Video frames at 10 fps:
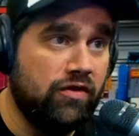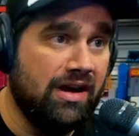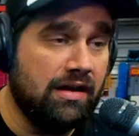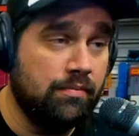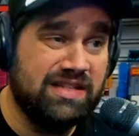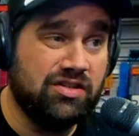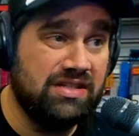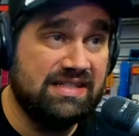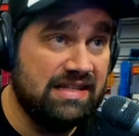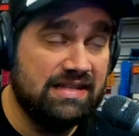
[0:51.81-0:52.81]
You're not going to
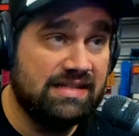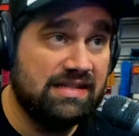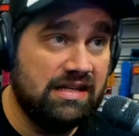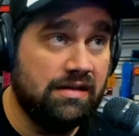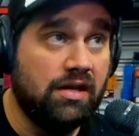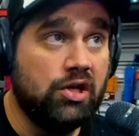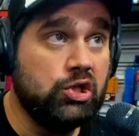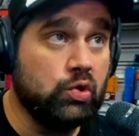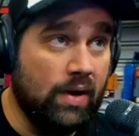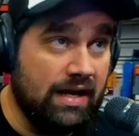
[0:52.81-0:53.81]
potentially see this scene
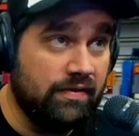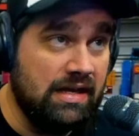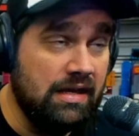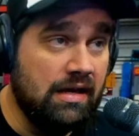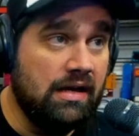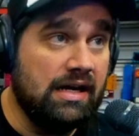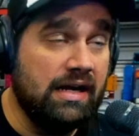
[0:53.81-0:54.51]
directly.